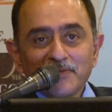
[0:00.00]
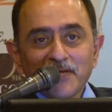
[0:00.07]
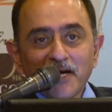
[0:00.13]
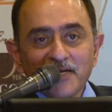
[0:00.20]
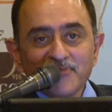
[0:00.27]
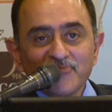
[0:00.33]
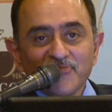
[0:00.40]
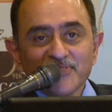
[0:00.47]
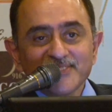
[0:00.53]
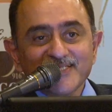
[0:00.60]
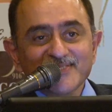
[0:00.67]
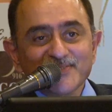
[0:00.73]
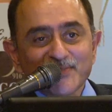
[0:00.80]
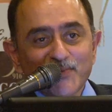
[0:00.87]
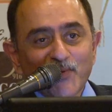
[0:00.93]

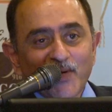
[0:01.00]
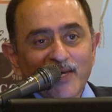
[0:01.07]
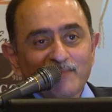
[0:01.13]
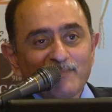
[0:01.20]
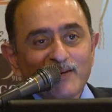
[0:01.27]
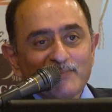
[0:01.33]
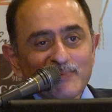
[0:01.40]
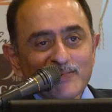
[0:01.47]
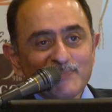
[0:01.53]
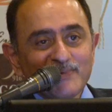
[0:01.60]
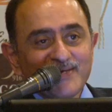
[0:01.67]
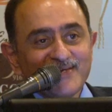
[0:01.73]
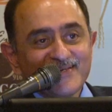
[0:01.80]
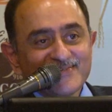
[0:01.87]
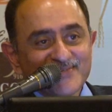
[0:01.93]
unphysics-knowing
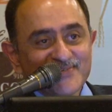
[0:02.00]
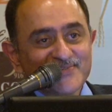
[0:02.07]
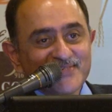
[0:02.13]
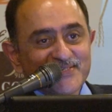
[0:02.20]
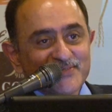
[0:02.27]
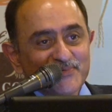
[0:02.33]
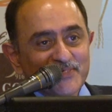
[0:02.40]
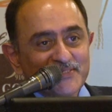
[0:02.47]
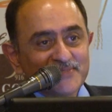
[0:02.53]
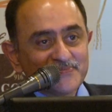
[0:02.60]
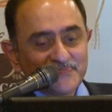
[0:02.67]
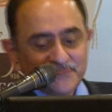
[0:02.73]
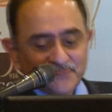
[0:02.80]
bumblebee succeeds with.